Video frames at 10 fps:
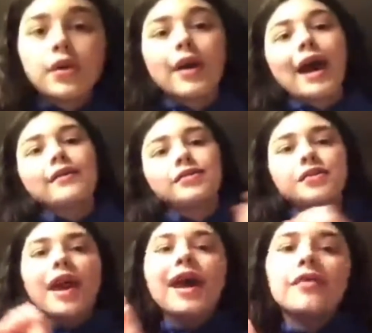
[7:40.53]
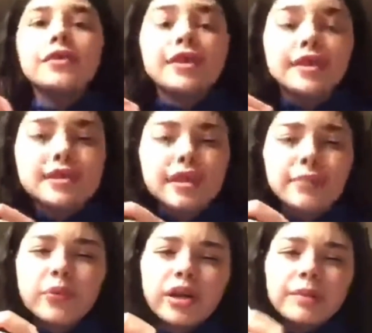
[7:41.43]
after that, everything's
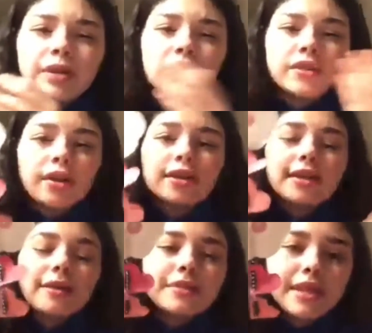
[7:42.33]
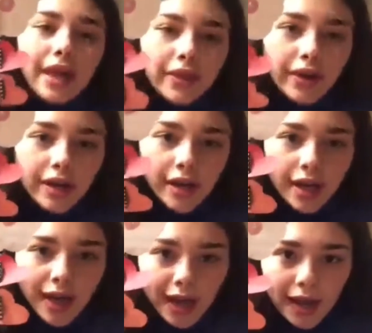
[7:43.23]
pretty much starting to come together.
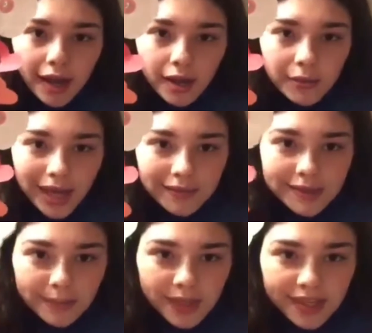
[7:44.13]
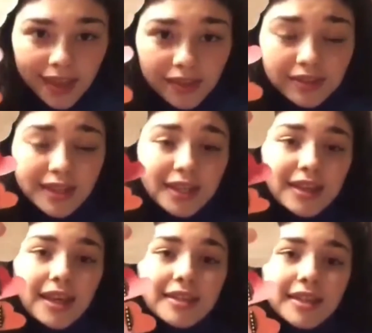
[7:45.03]
We have something that looks like
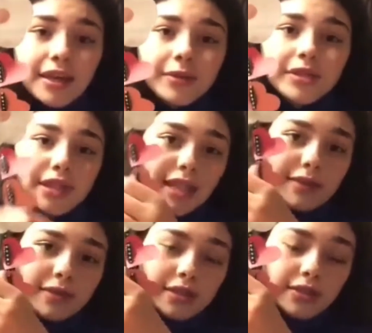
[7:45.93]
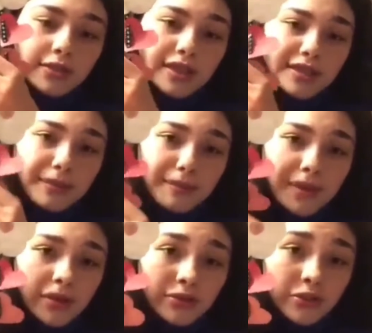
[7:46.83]
this, and we just have to do this
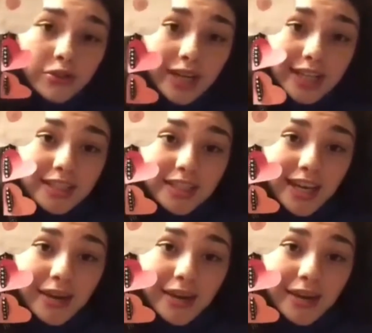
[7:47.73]
middle strand now.